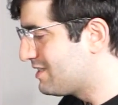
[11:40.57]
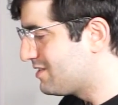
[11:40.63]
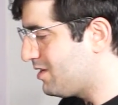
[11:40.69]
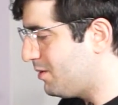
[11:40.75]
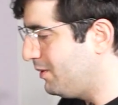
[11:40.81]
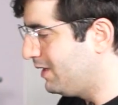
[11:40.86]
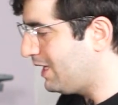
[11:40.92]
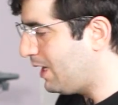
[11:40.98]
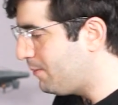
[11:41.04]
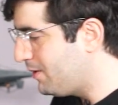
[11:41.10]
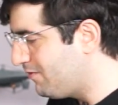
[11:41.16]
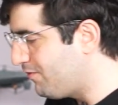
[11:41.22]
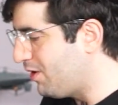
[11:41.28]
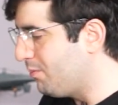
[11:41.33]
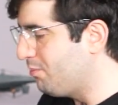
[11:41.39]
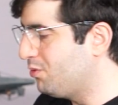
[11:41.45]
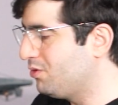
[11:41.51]
stopping Apple
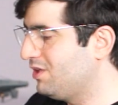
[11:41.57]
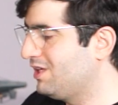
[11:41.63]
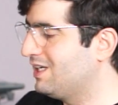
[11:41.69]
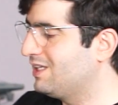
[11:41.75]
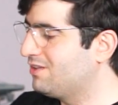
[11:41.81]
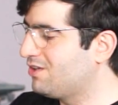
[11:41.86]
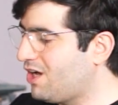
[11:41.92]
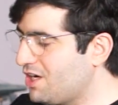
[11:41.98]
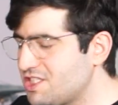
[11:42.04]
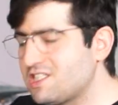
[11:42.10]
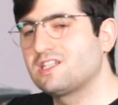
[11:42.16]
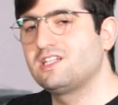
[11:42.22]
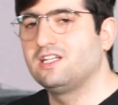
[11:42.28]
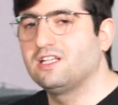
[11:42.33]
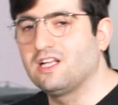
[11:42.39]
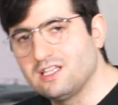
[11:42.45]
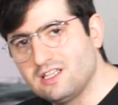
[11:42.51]
from putting a touch
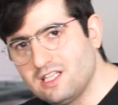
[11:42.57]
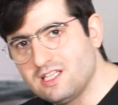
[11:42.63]
screen on